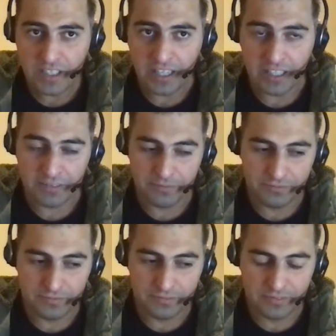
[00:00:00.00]
And
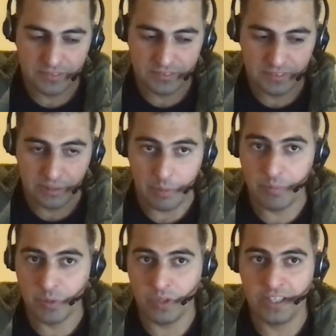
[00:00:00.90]

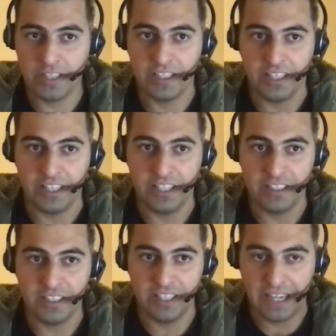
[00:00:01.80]
remember one thing,
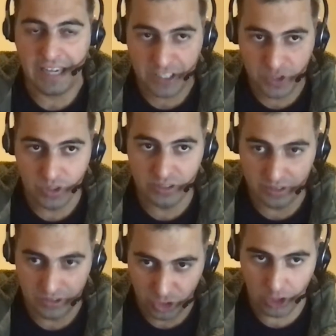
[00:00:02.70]
in an actual
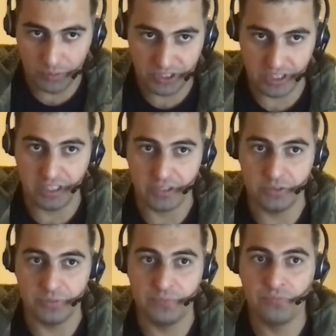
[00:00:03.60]
job
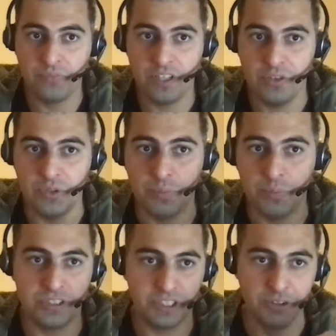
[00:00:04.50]
scenario, you
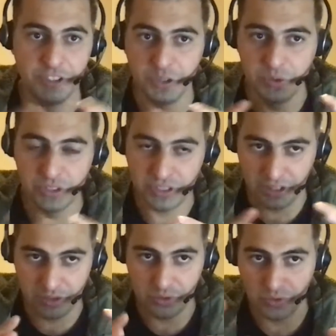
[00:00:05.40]
put security tools
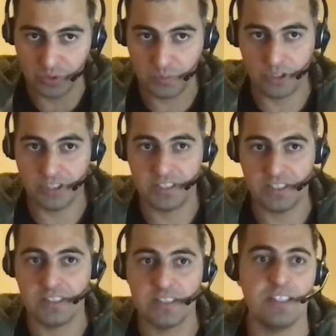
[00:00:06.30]
into those
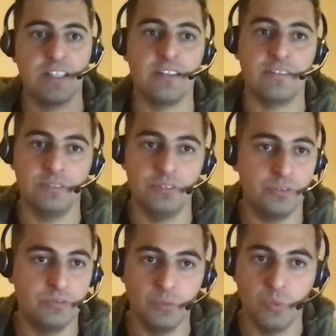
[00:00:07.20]
processes and
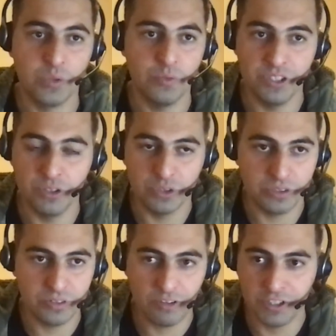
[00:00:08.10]
you work with your
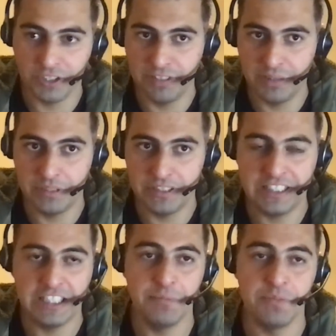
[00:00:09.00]
software development
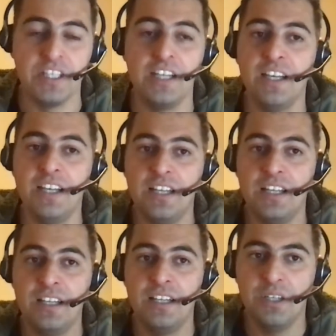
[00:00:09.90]
teams.
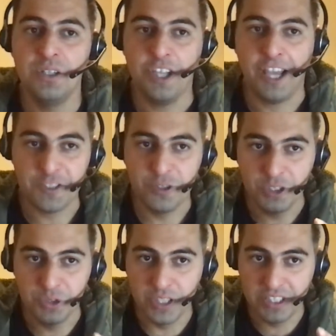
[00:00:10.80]

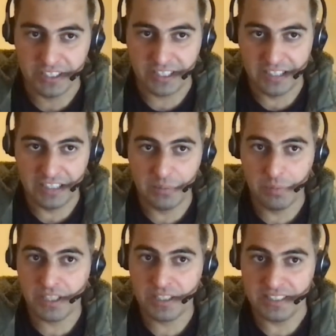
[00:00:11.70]
Actually doing the technical
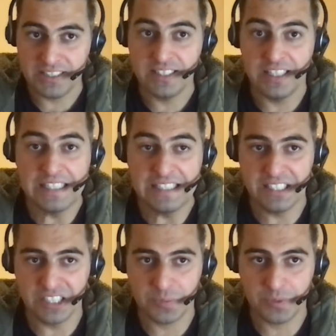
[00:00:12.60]
part is the
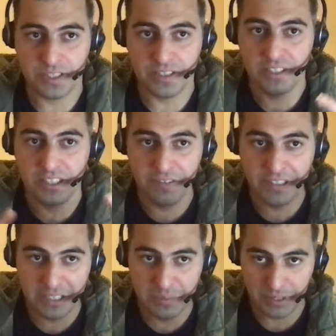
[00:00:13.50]
easiest part. The
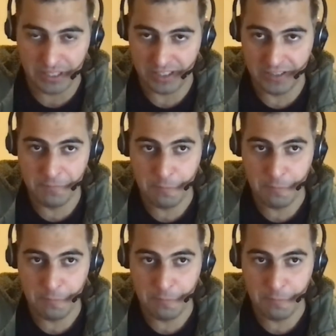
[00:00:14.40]
difficult part,